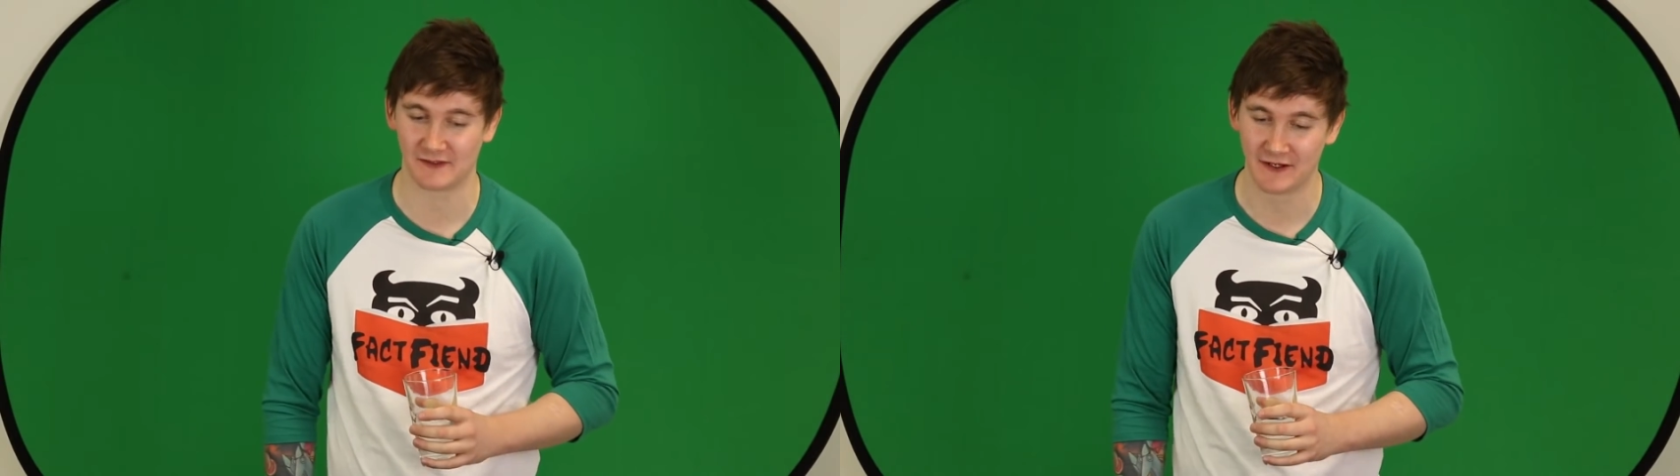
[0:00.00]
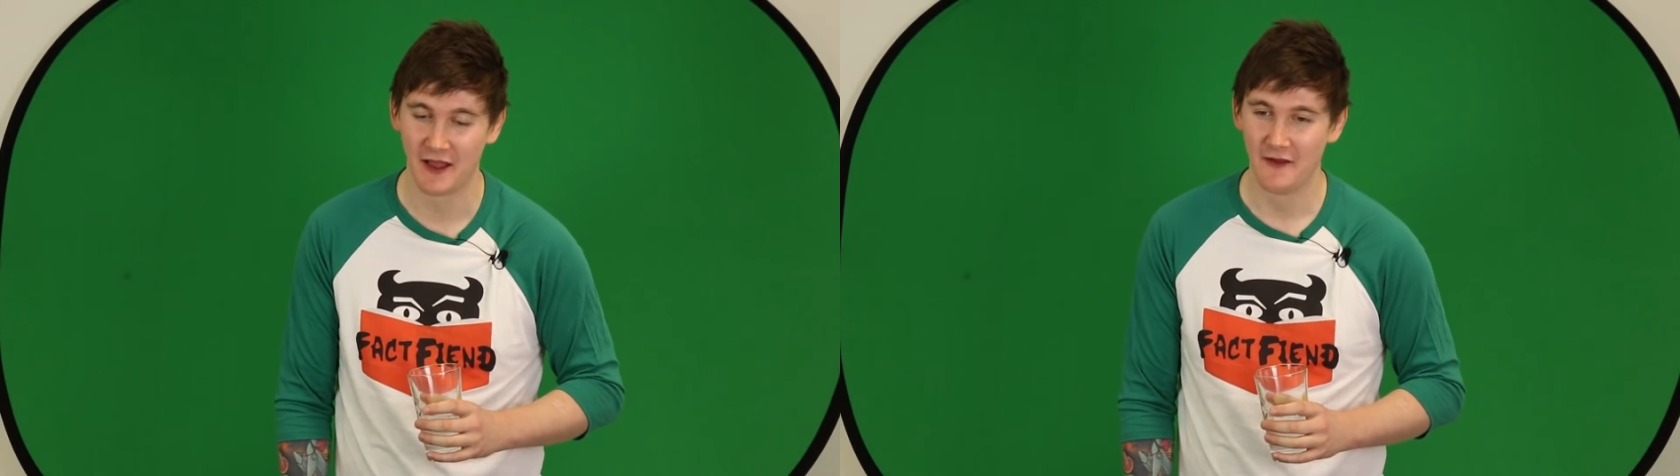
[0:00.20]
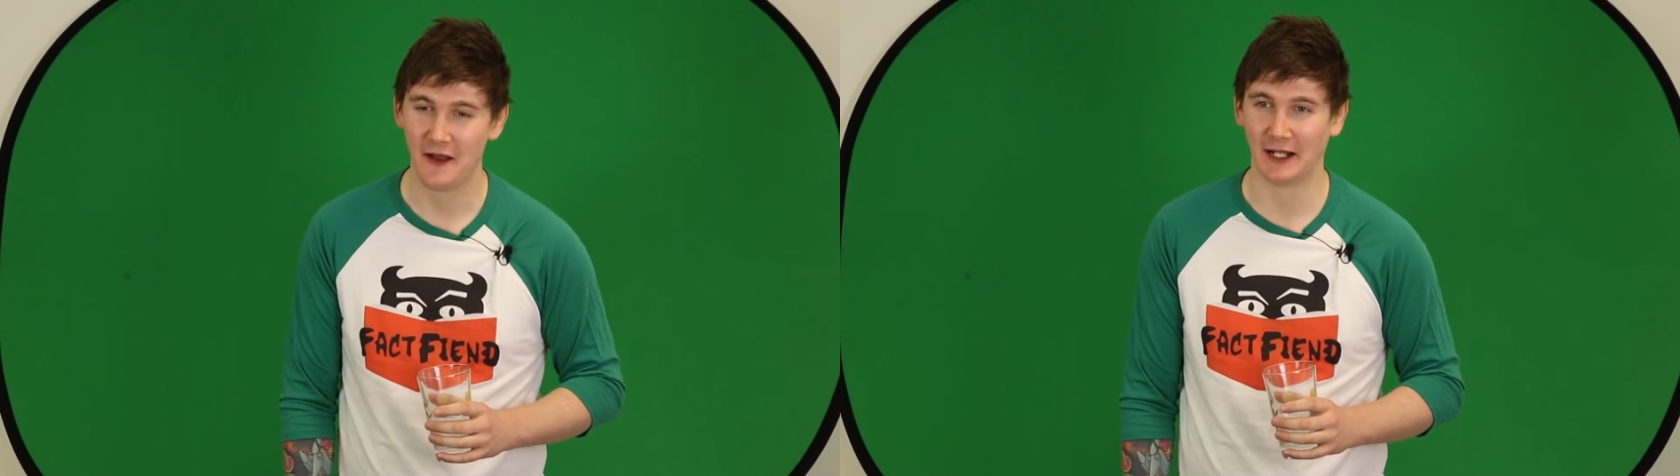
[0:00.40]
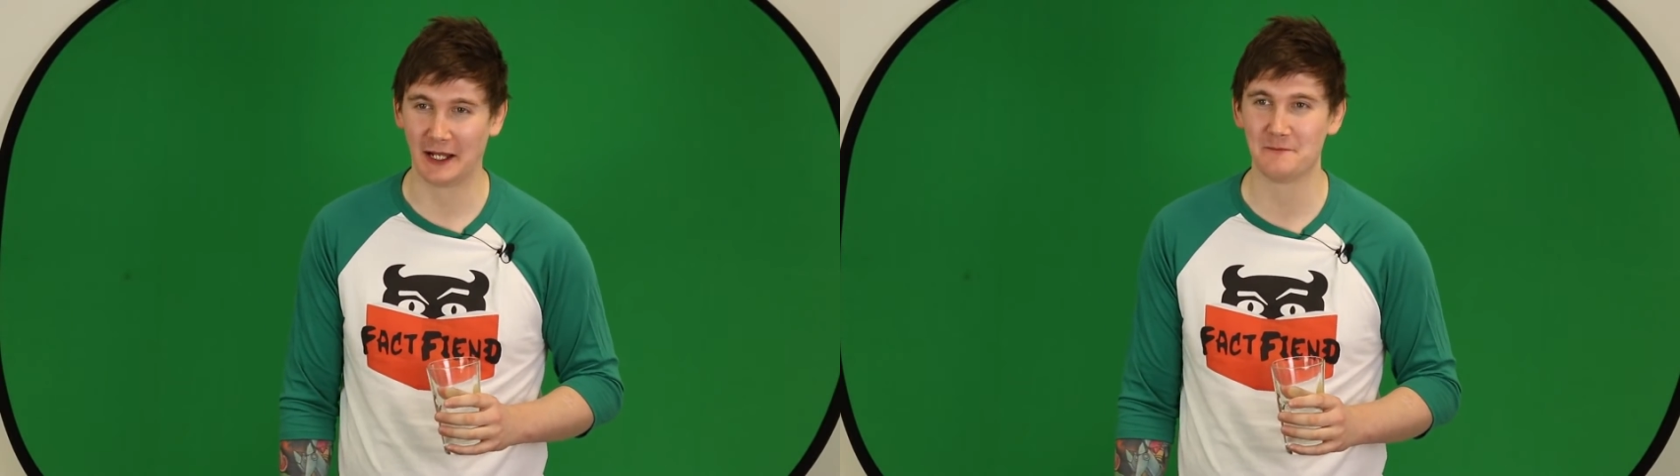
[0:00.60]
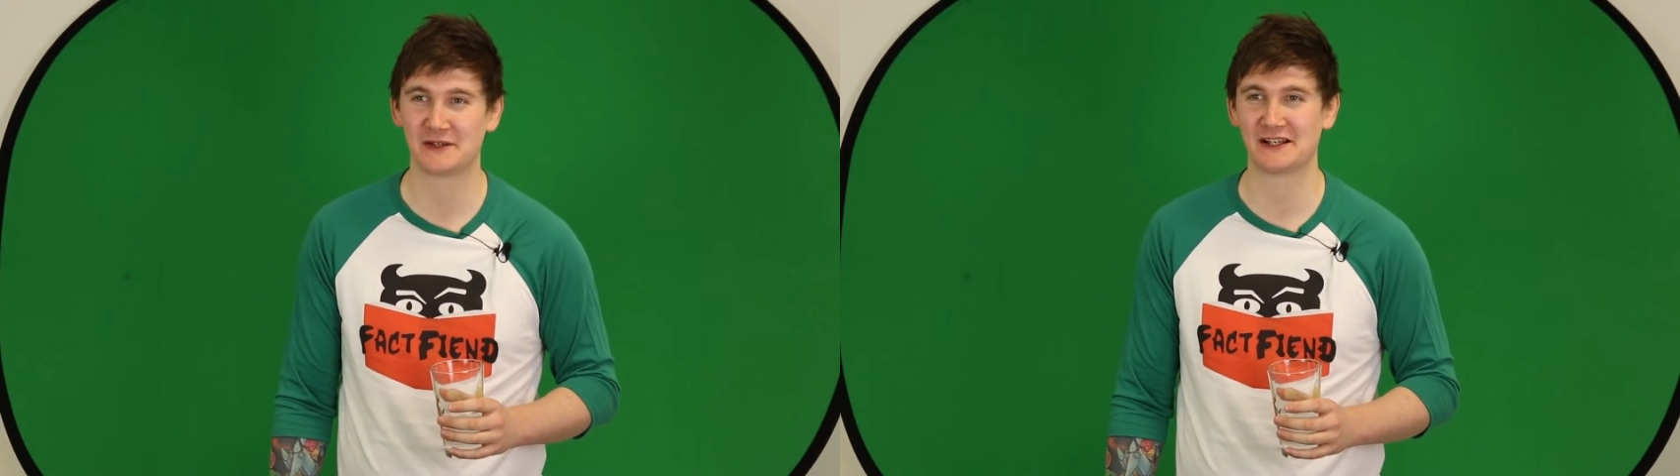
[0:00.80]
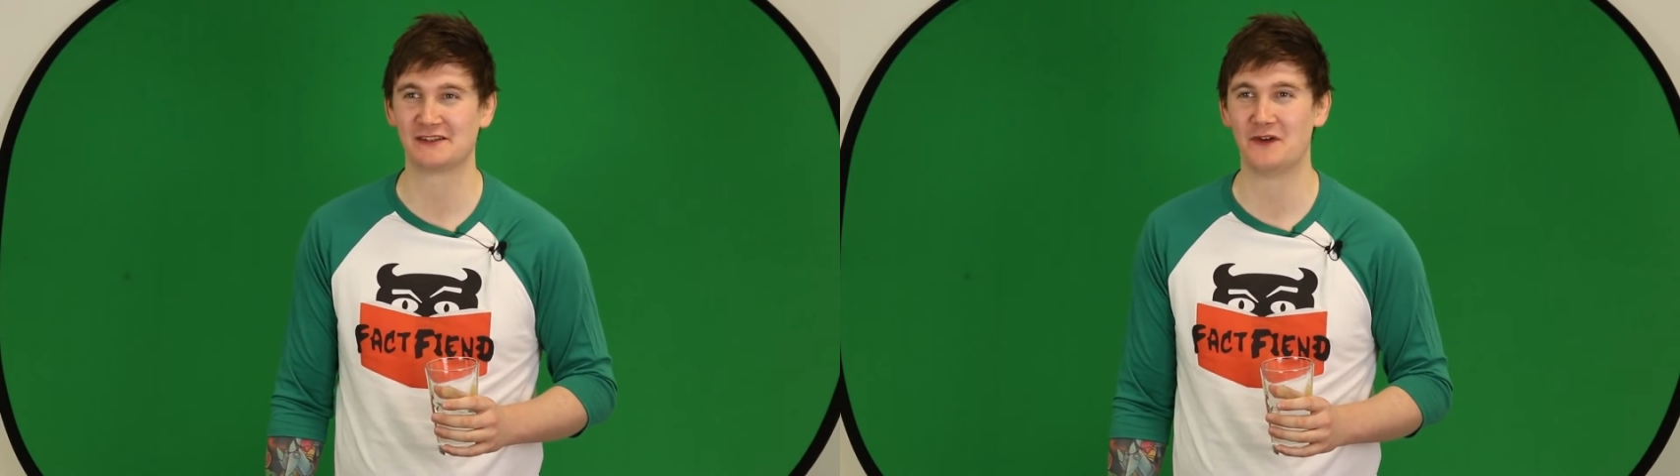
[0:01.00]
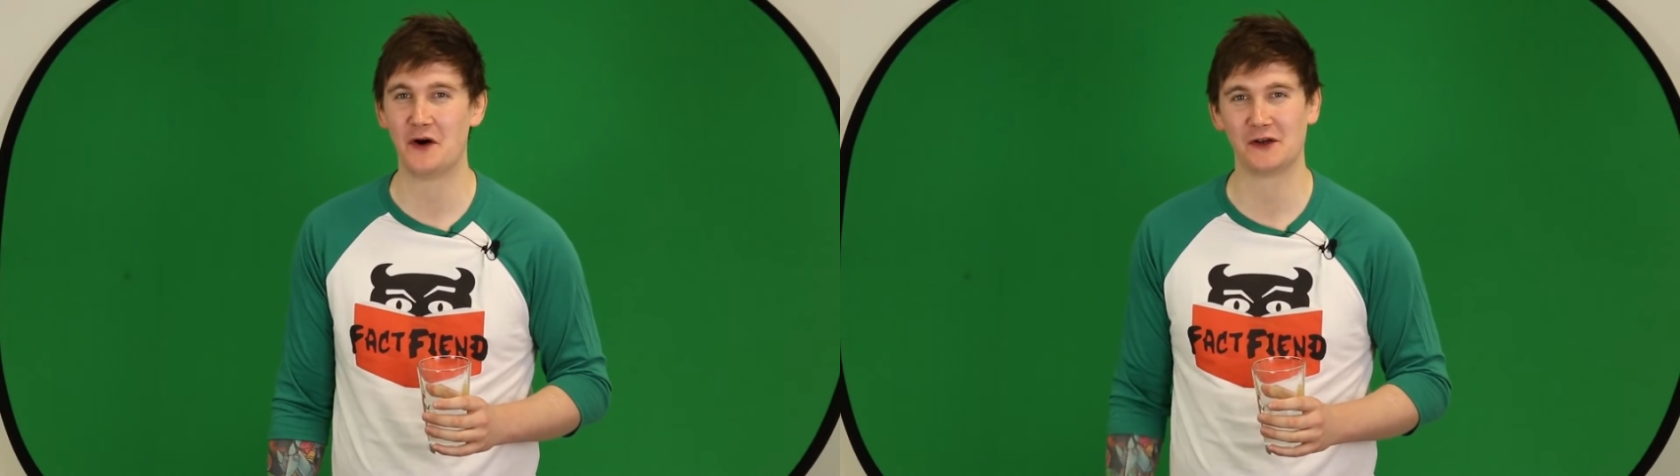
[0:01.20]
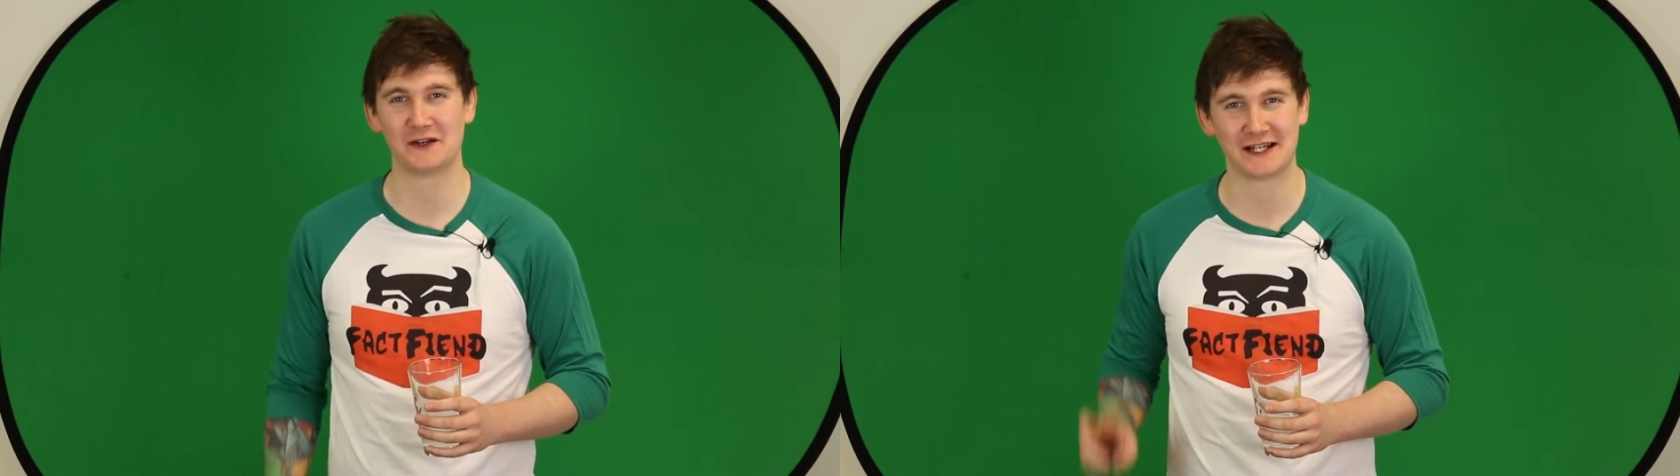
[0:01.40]
And Olympus Has
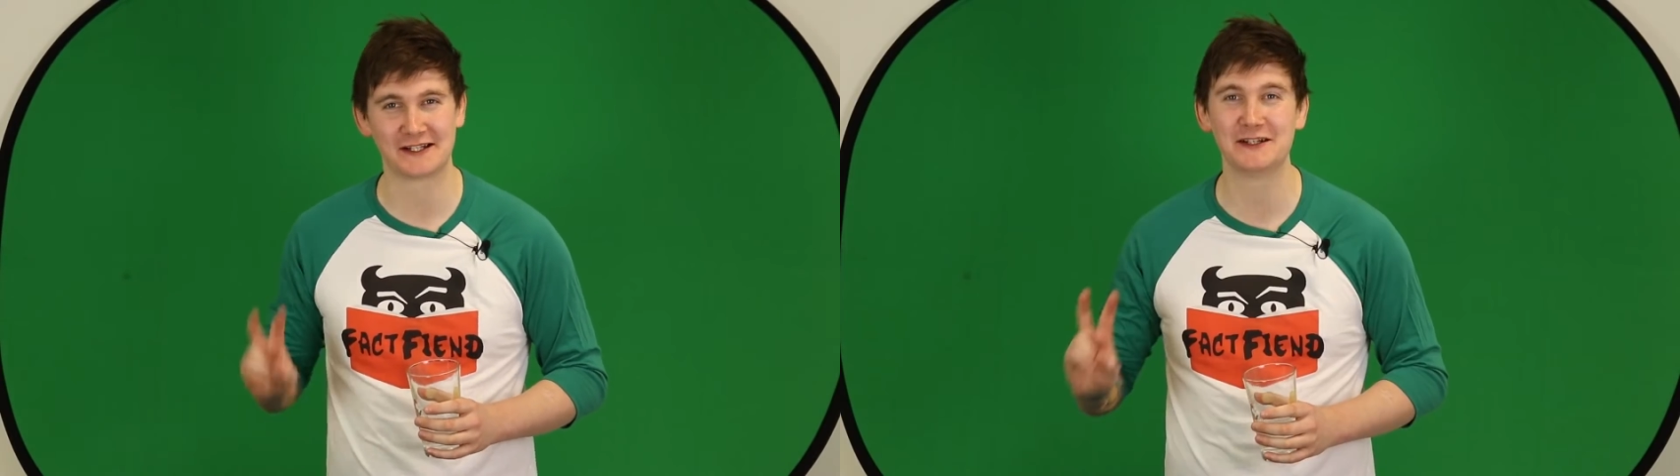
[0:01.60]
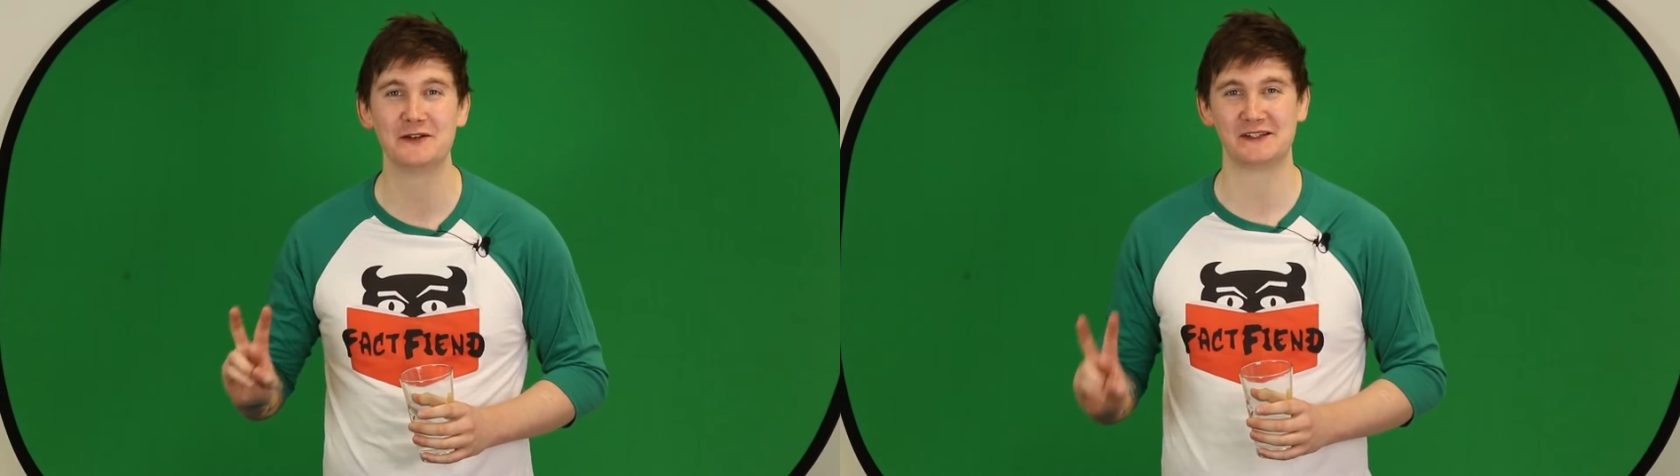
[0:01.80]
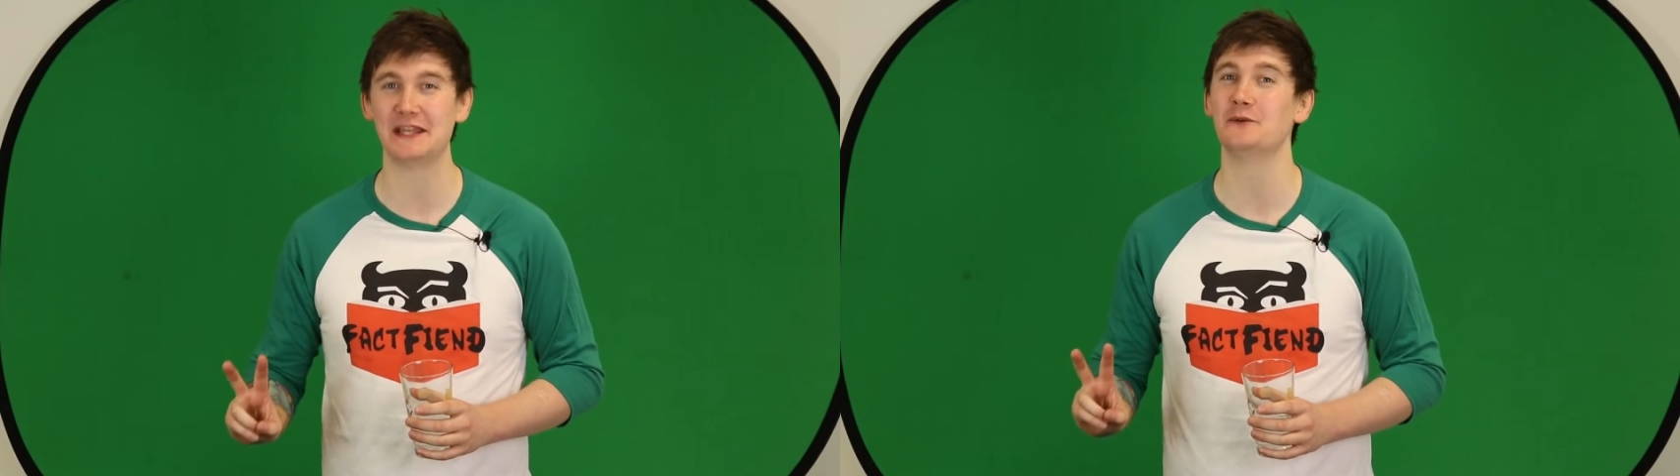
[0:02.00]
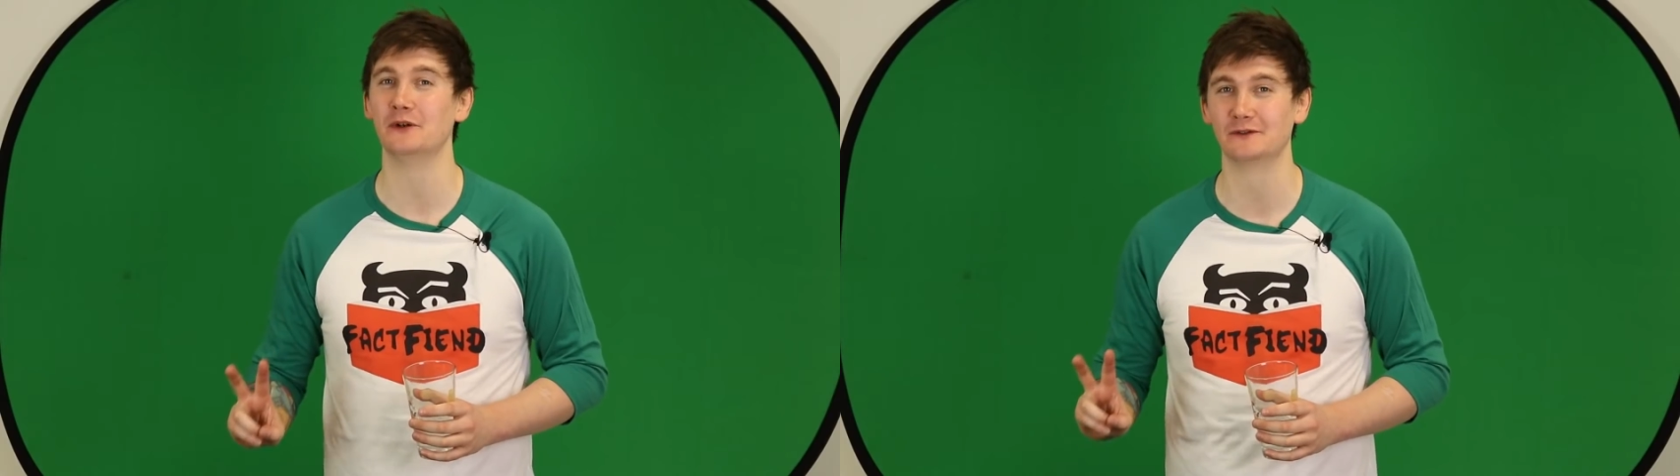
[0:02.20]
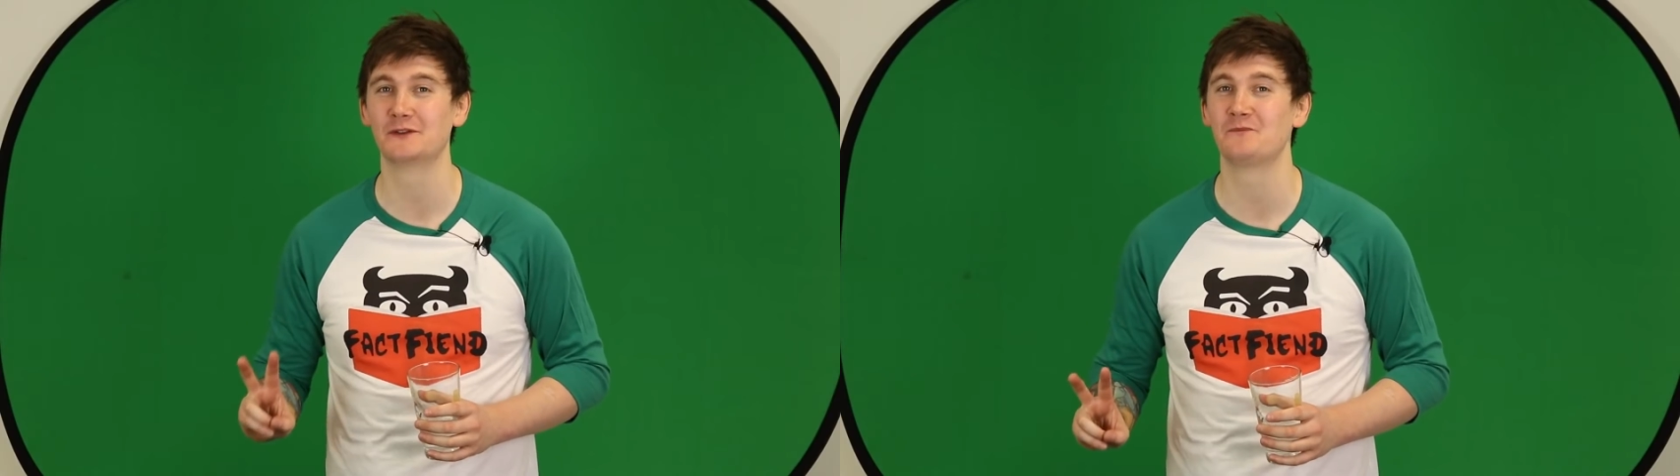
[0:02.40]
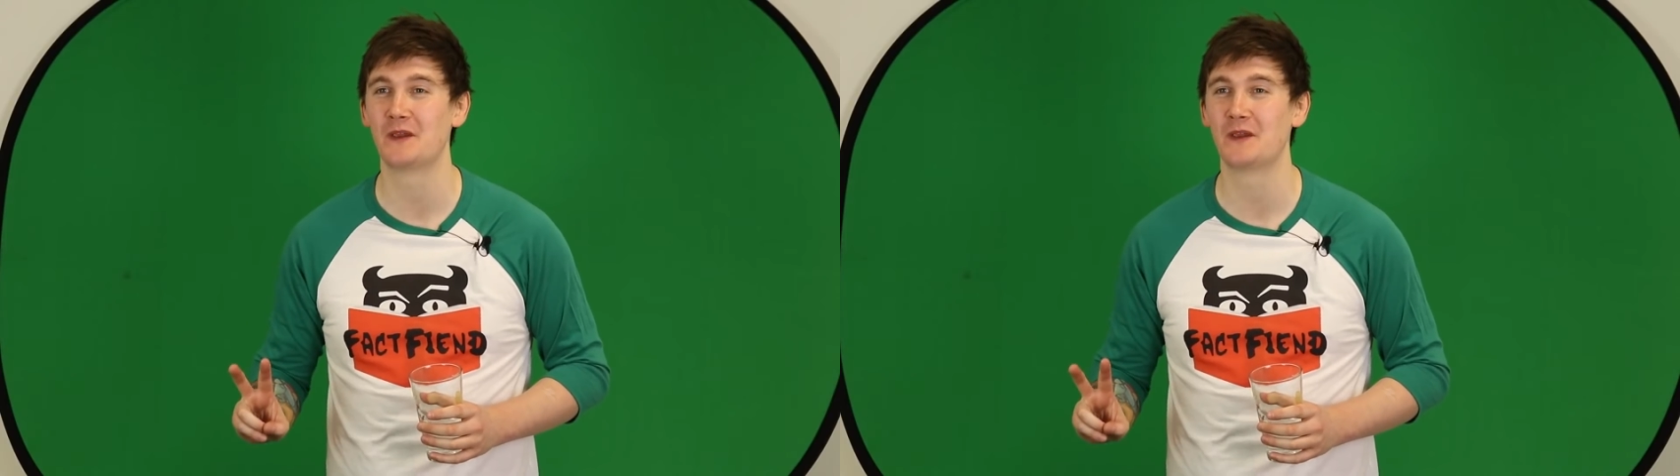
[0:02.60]
Fallen has had 2 sequels,